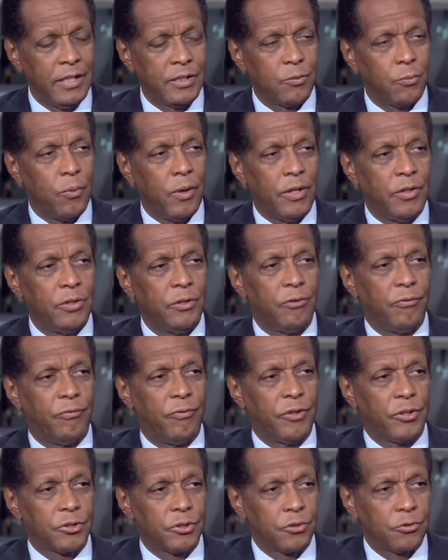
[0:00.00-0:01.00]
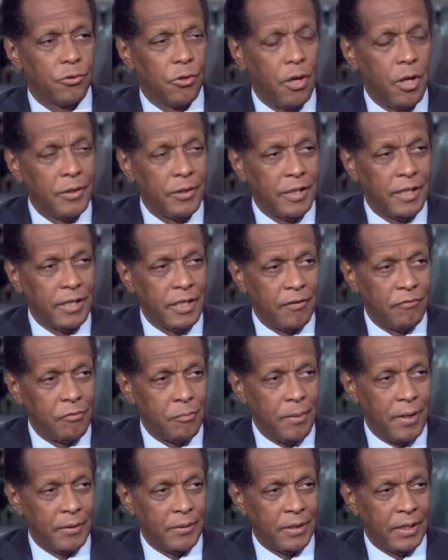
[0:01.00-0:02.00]
It's whether you feel strongly
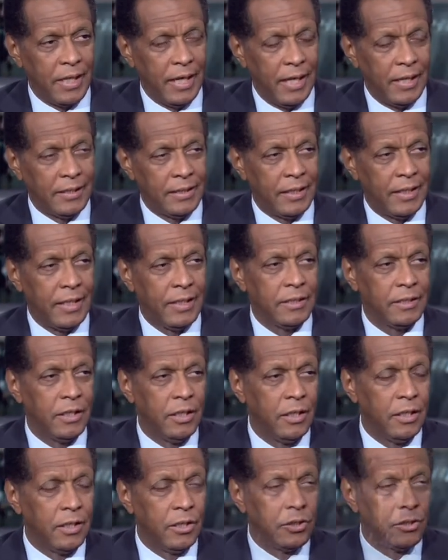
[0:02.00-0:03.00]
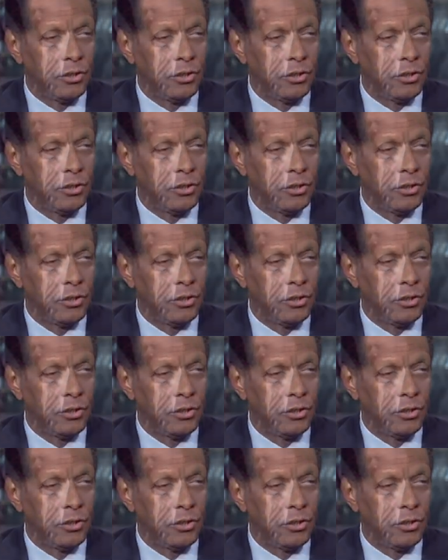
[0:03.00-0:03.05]
enough about the candidate